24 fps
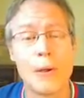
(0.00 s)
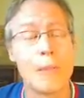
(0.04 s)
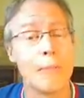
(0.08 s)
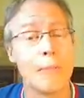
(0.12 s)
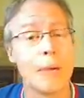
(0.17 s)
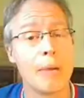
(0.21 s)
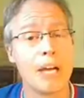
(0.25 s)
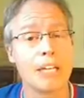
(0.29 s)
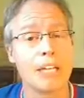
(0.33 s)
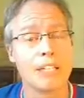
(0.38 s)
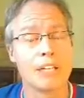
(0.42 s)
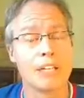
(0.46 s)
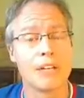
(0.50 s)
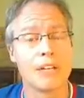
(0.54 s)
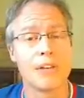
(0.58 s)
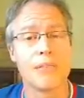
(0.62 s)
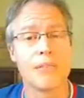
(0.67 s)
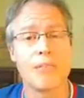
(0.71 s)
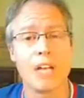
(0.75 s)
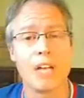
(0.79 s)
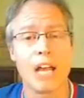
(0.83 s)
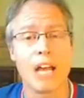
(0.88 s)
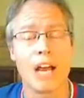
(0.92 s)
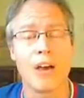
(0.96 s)
But
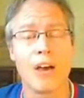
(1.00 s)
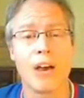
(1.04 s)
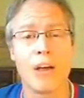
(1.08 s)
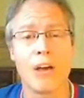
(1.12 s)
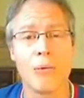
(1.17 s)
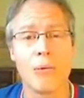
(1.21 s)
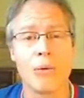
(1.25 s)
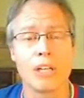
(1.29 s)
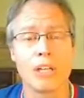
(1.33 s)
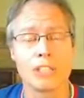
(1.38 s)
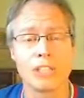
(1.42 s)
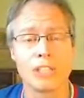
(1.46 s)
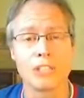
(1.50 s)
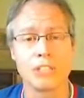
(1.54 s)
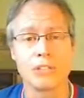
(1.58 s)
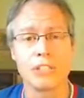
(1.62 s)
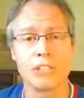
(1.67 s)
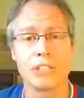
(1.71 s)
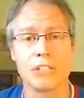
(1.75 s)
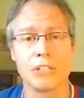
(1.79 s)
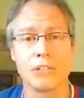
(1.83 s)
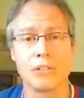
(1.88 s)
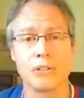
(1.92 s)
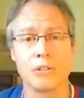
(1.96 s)
now I want you
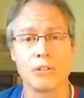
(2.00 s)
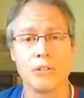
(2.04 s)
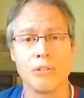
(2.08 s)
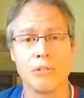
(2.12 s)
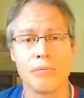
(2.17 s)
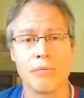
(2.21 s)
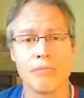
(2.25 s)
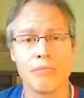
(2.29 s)
to